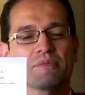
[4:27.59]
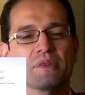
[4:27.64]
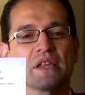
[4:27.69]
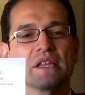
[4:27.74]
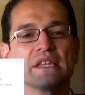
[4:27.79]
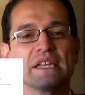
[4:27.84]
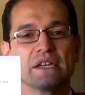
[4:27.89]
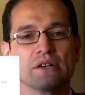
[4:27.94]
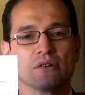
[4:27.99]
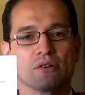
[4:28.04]

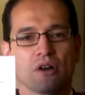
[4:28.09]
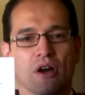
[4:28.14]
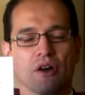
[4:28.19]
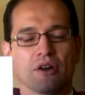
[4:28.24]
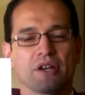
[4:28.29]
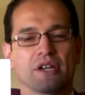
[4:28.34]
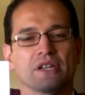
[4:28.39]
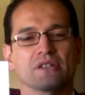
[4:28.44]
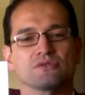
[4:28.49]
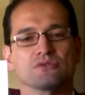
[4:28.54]
legal
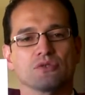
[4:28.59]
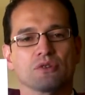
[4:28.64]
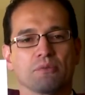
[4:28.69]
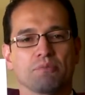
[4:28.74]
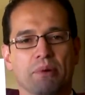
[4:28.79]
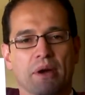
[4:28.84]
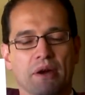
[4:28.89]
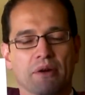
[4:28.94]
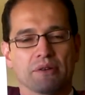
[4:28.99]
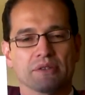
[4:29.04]
guardian, so the
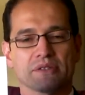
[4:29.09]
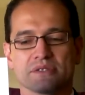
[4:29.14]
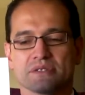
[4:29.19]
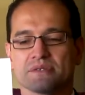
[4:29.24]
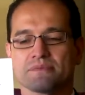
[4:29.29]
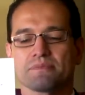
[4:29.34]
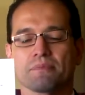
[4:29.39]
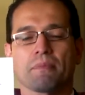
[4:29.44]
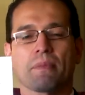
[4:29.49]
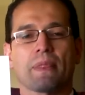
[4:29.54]
parents.
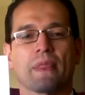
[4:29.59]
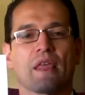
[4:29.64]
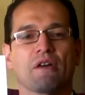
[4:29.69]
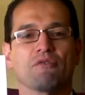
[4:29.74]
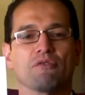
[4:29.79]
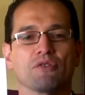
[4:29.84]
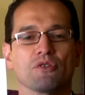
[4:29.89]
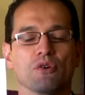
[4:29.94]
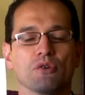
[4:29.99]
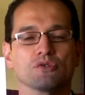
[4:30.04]

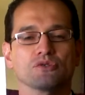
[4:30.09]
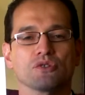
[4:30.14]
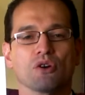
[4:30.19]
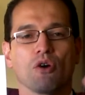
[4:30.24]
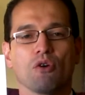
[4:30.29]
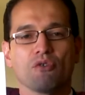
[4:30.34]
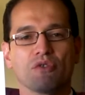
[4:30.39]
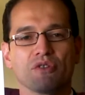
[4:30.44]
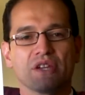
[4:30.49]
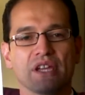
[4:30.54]
For those
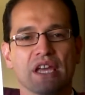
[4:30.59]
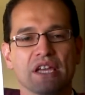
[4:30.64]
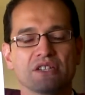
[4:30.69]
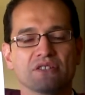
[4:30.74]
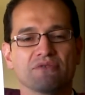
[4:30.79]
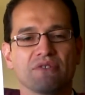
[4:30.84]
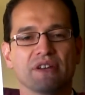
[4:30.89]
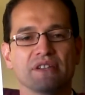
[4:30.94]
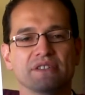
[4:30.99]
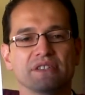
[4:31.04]
over the age
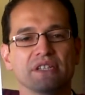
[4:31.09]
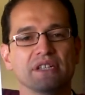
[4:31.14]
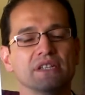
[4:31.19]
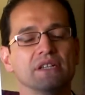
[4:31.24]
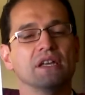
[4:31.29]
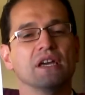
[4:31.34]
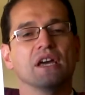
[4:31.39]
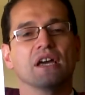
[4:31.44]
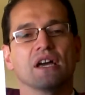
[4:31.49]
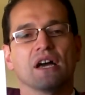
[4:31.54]
of
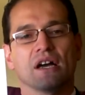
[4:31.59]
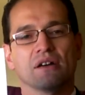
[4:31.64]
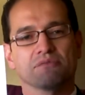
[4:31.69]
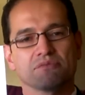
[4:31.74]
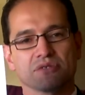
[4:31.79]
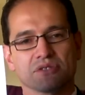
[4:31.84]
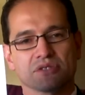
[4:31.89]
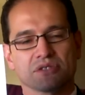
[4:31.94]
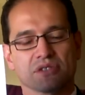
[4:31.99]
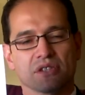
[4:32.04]
18,
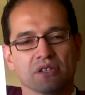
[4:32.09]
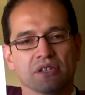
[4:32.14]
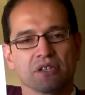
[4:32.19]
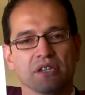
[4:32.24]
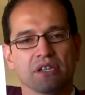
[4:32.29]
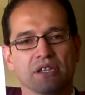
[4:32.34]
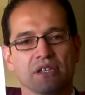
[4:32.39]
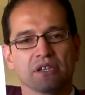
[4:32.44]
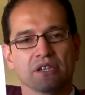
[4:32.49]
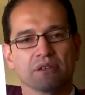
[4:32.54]
just
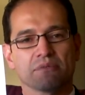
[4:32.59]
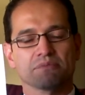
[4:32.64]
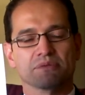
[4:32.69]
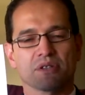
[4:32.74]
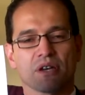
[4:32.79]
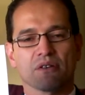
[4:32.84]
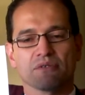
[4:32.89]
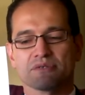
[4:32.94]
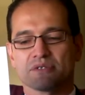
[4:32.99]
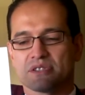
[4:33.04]

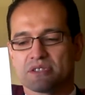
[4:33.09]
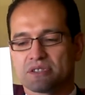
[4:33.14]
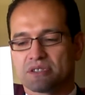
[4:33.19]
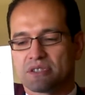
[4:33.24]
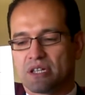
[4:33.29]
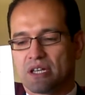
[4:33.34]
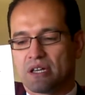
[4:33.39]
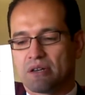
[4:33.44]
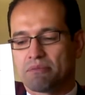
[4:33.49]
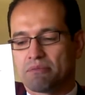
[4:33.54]
themselves is
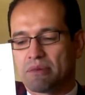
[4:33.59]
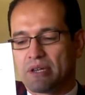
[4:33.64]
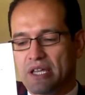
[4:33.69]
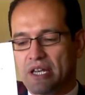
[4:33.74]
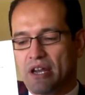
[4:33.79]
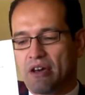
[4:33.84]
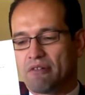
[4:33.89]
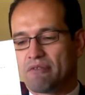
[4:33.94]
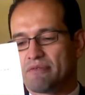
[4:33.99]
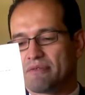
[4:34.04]

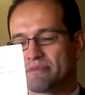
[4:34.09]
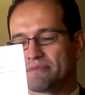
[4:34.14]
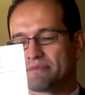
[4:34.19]
enough.